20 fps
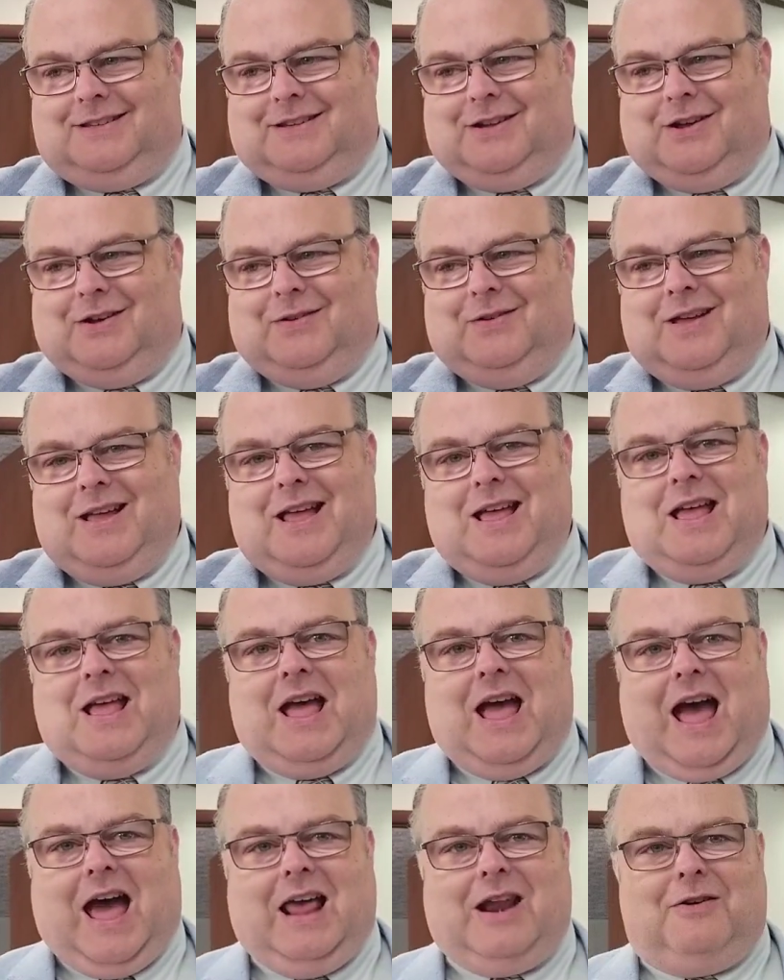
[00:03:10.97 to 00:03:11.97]
So
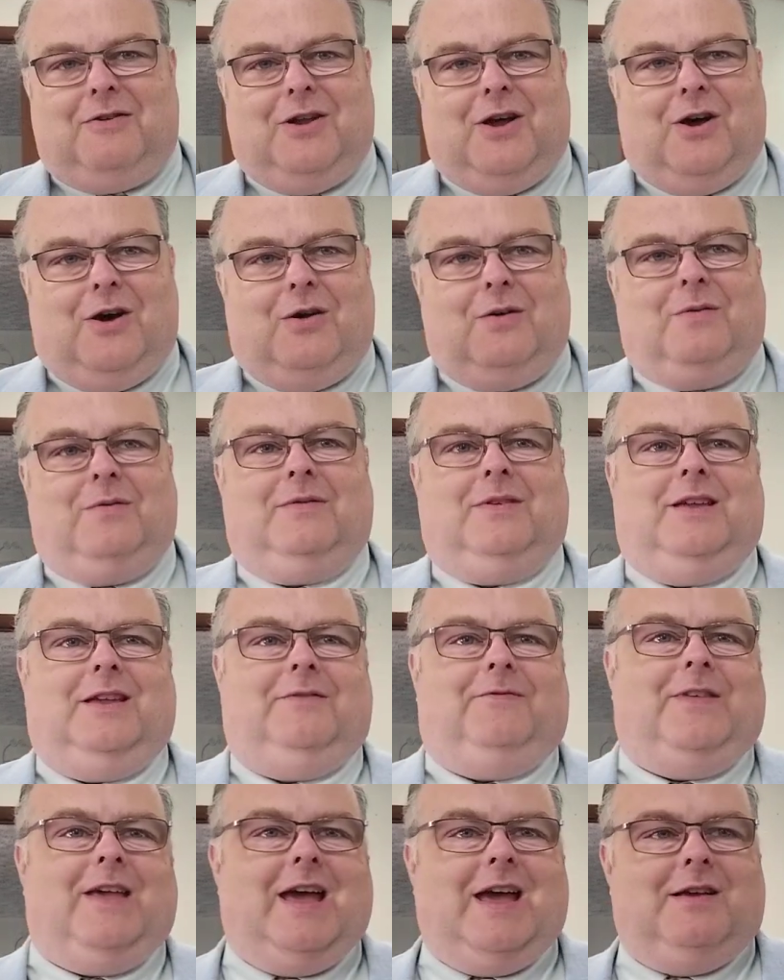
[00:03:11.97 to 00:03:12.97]
I don't know
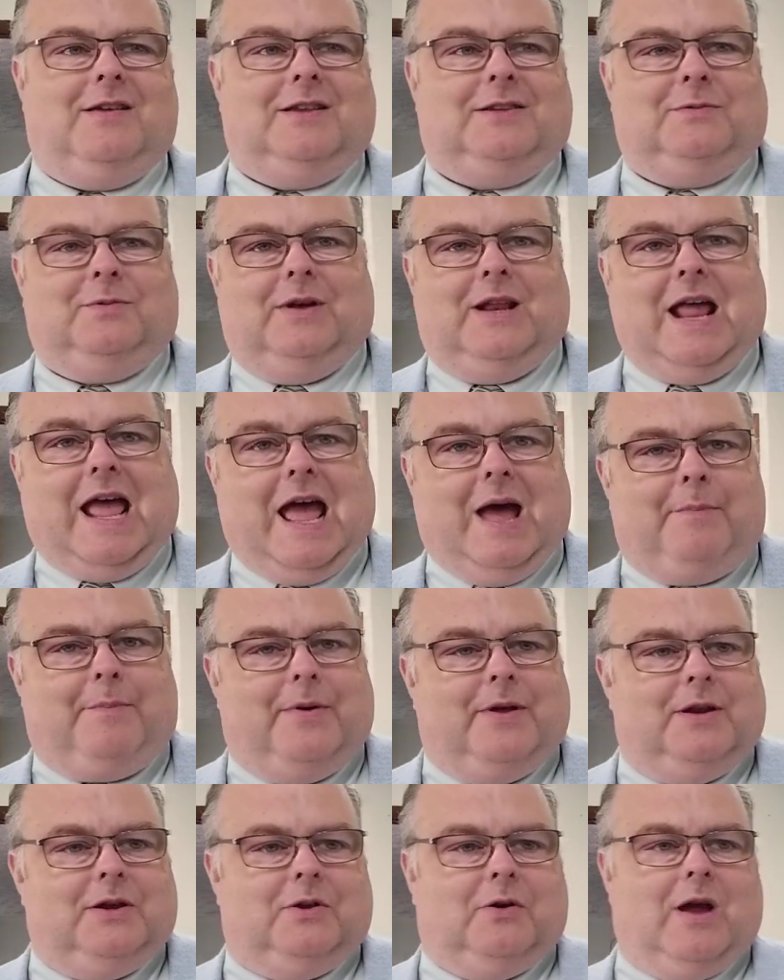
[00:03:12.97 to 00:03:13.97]
if that is what
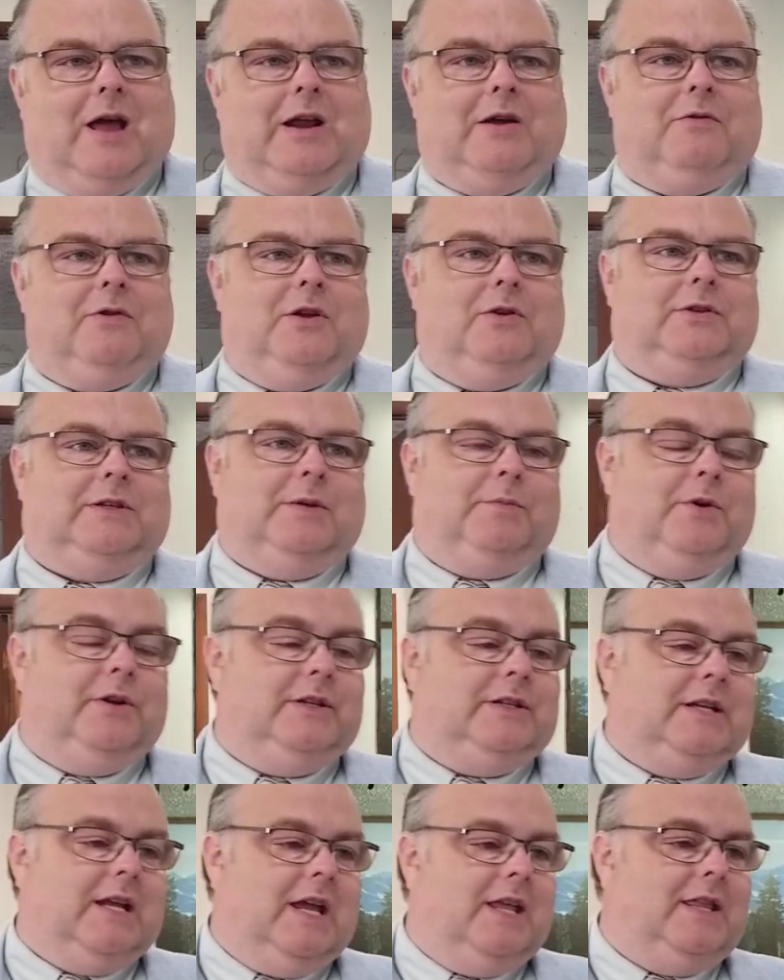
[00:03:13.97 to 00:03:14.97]
happened, or I don't know if
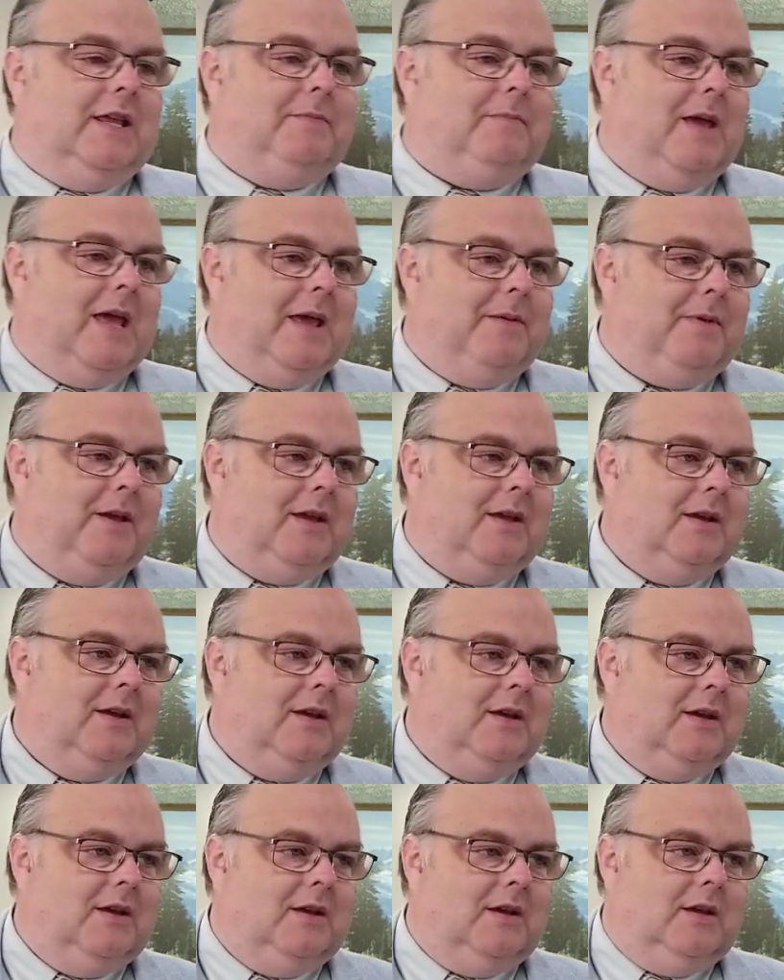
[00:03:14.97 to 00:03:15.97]
someone said that maybe,
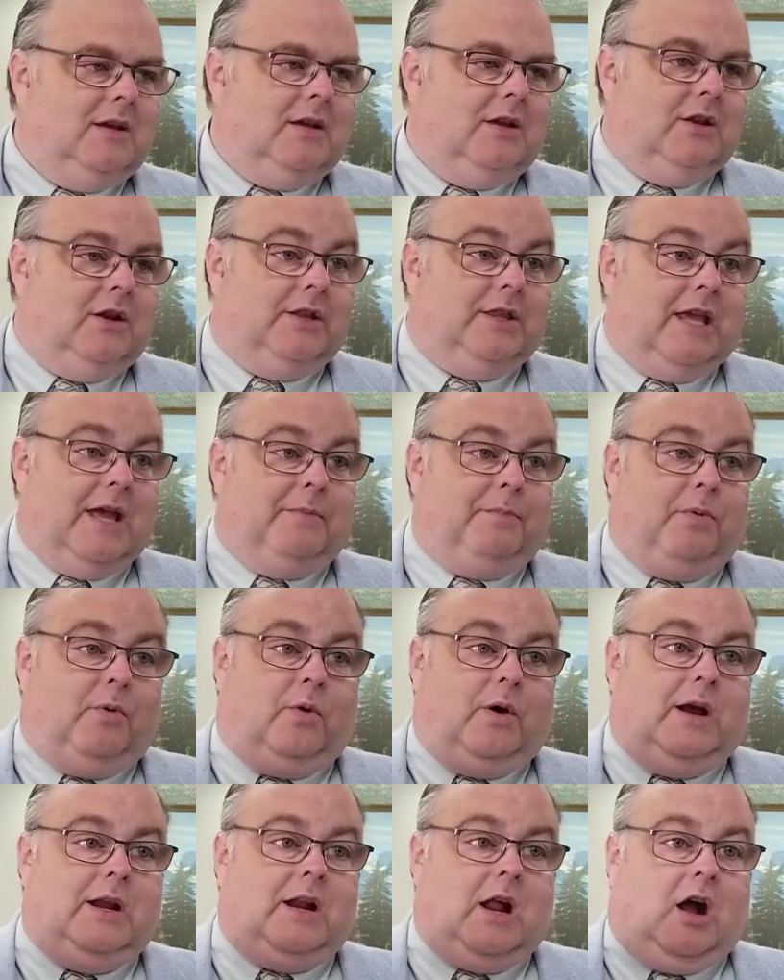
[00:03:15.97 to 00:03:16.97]
you know, at that
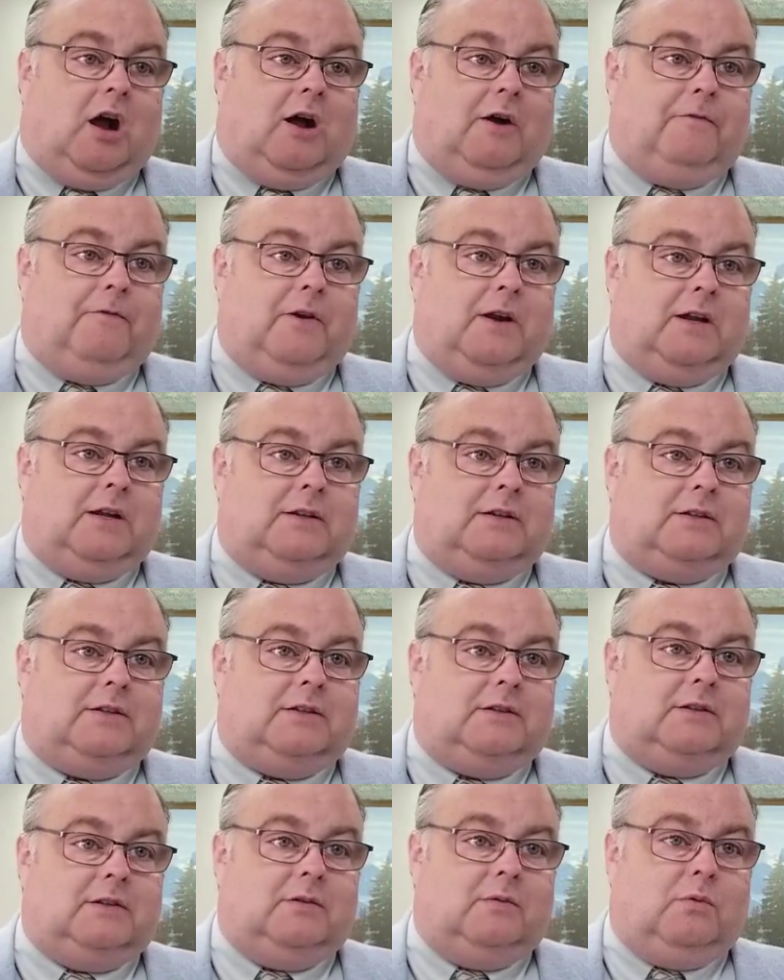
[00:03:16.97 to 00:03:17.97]
point
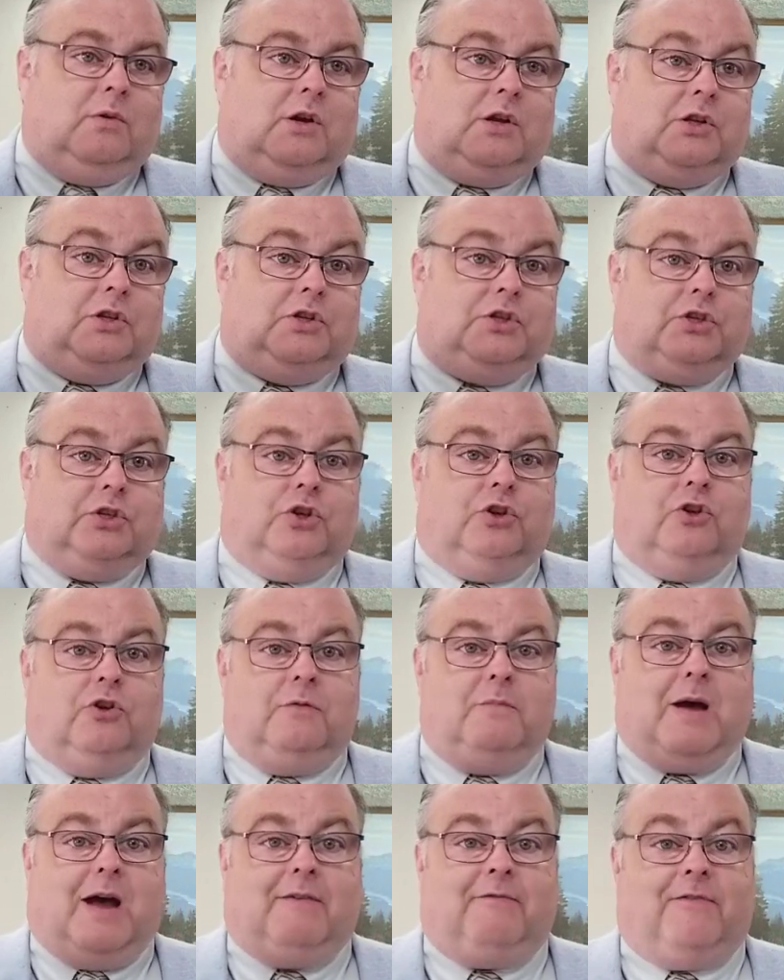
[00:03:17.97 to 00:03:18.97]
offerings were
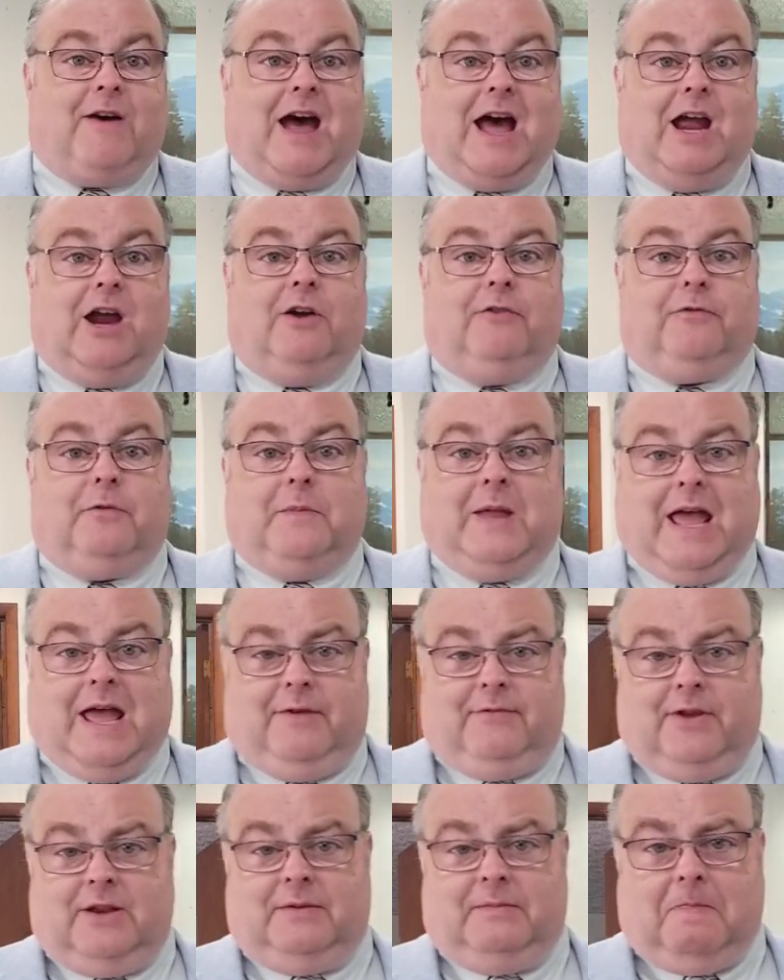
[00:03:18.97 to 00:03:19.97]
consumed by fire from
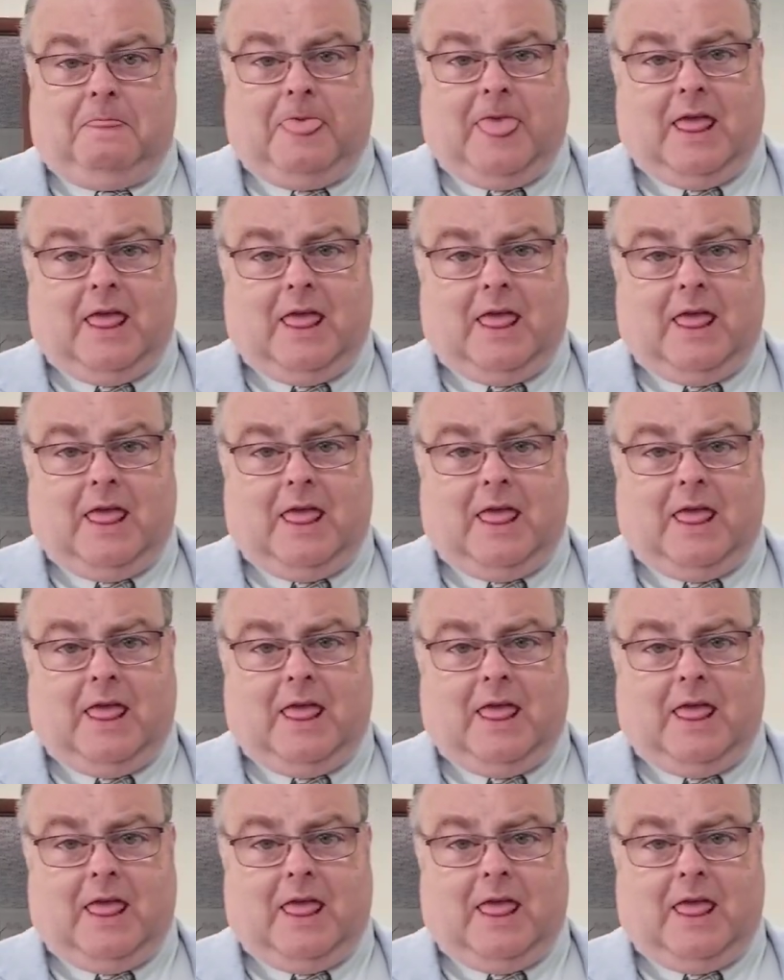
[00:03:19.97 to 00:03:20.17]
heaven,